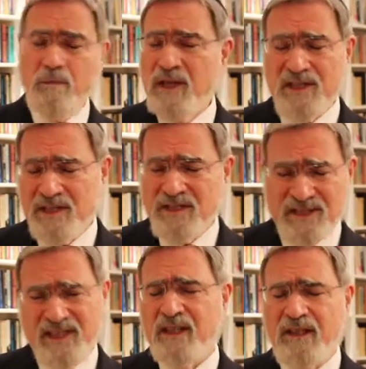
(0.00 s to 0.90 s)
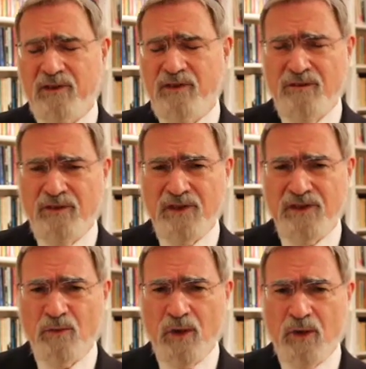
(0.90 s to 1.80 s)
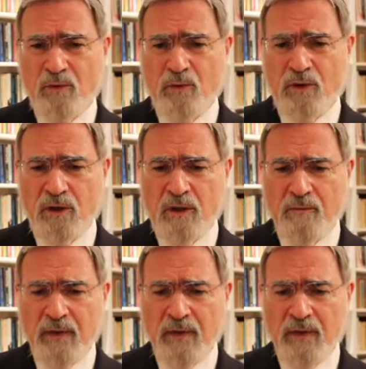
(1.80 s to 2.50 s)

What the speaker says: midst still of the First World War.